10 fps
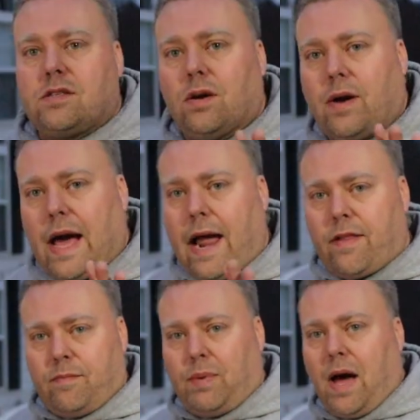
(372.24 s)
So out
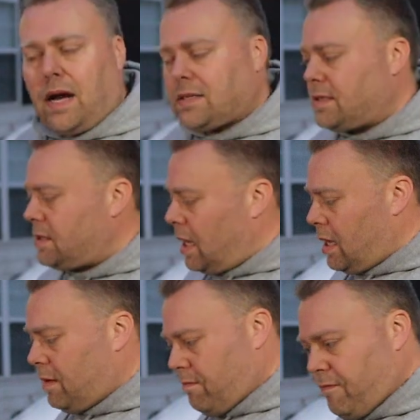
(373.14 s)
of the box,
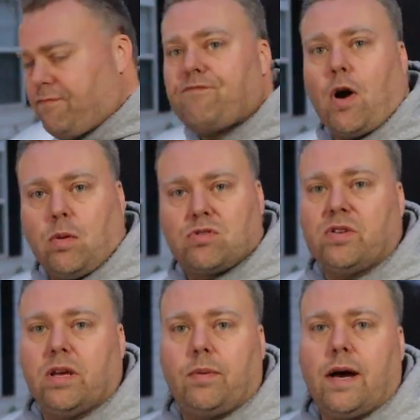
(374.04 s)
foams
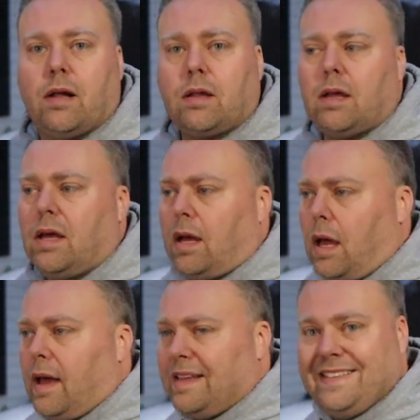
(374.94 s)
really well.
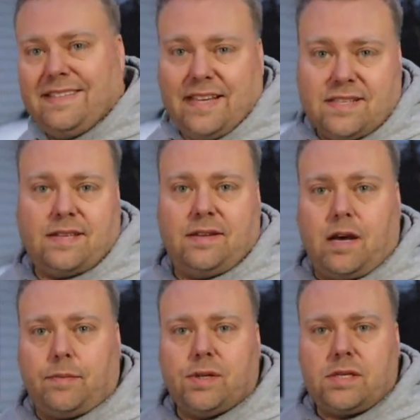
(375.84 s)
Decent
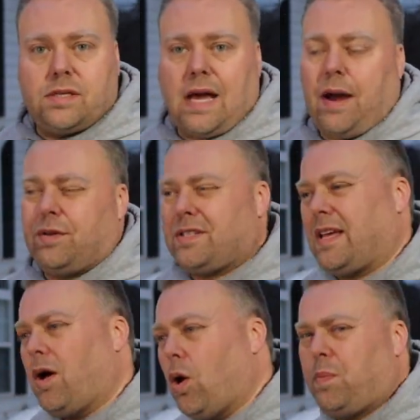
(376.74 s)
numbers. I was
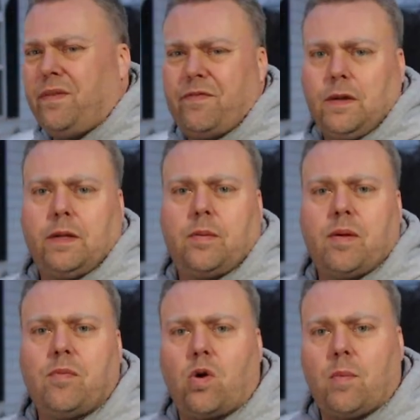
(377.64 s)
hoping for a little
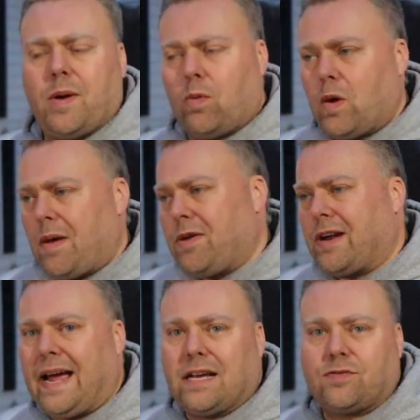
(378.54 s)
bit more, but what are you
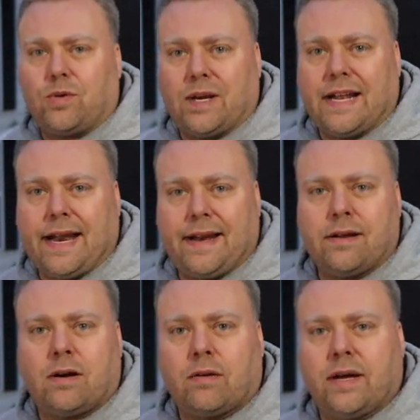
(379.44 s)
gonna ask for in a
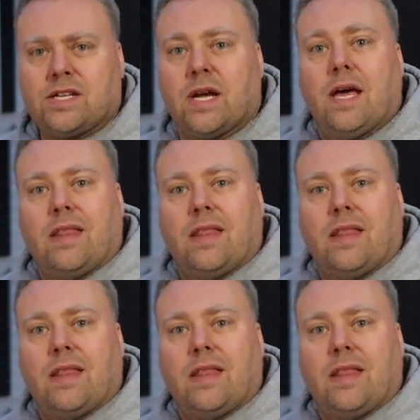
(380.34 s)
$99 range?